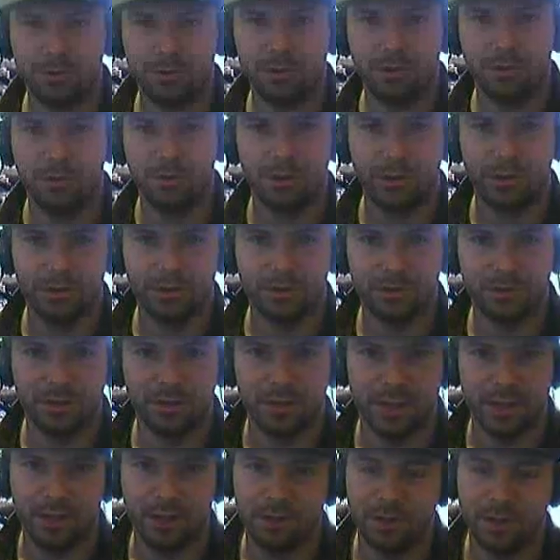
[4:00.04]
other
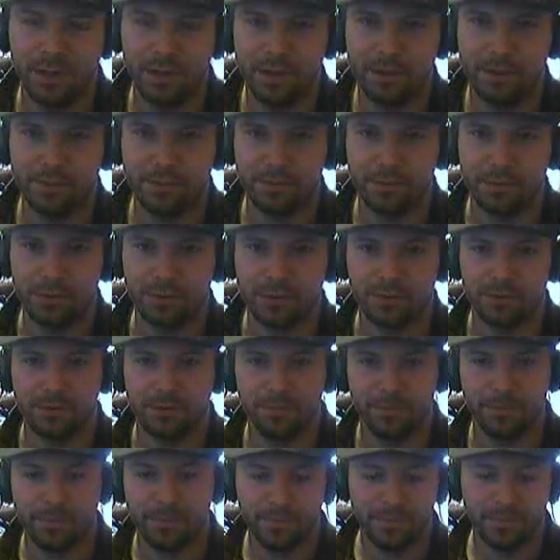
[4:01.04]
tutorials on the internet
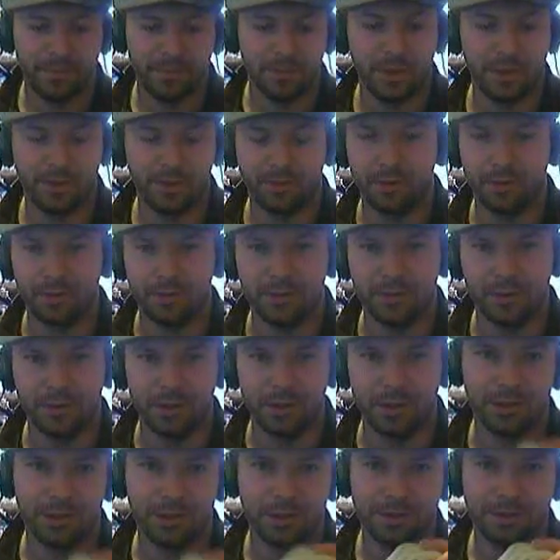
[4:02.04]
for different,
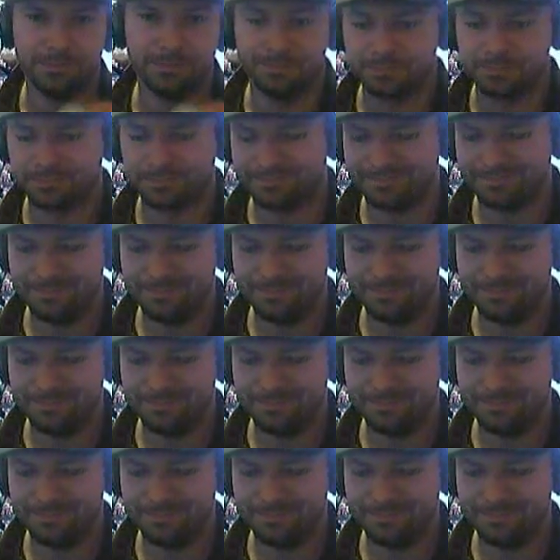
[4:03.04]
I